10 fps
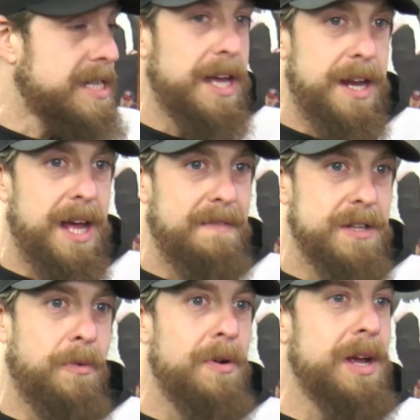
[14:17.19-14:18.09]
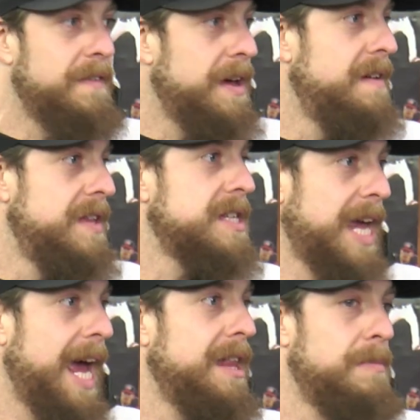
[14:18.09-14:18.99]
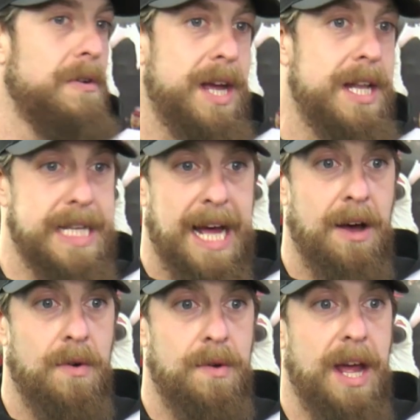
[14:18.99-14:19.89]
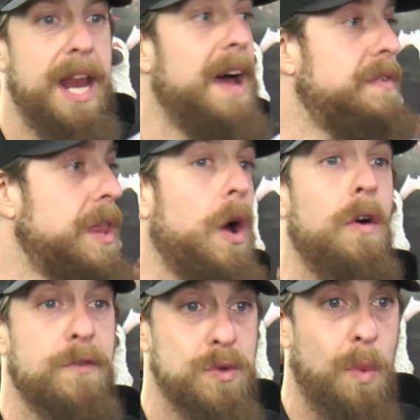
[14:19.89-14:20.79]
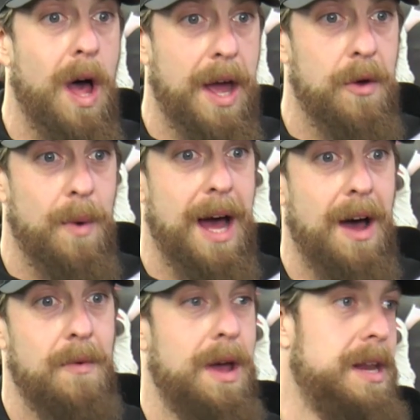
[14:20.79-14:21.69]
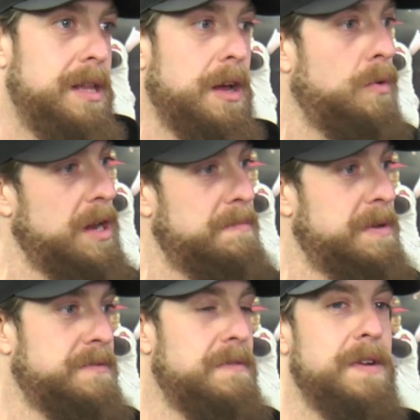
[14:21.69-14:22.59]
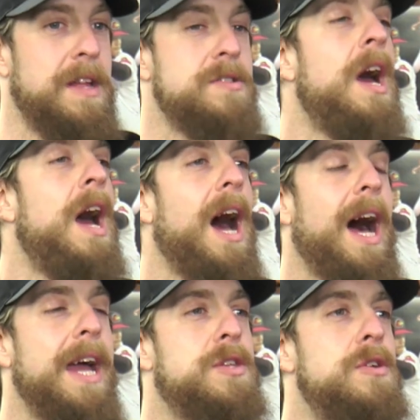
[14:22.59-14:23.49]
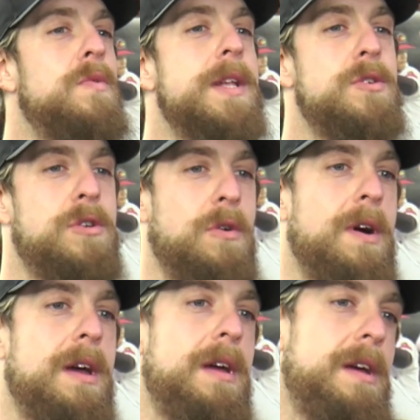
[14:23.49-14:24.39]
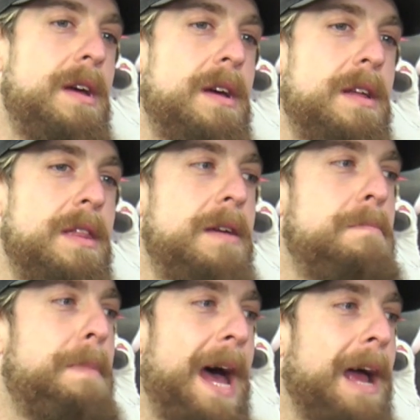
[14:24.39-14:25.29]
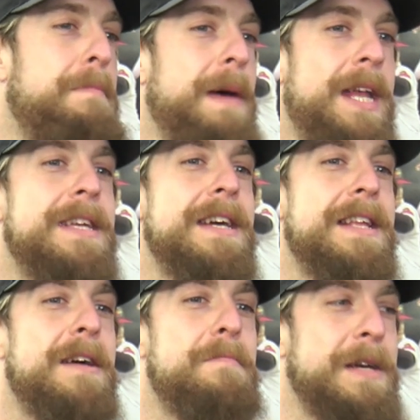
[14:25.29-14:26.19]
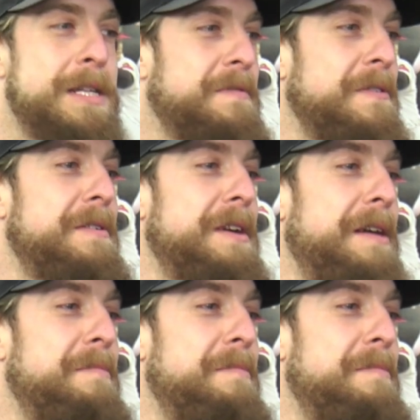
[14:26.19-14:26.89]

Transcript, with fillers: exciting to have a sporting event of this caliber in town and having the golfers walking around right in the quaint Pittsford Village. I do enjoy the backbending that Pittsford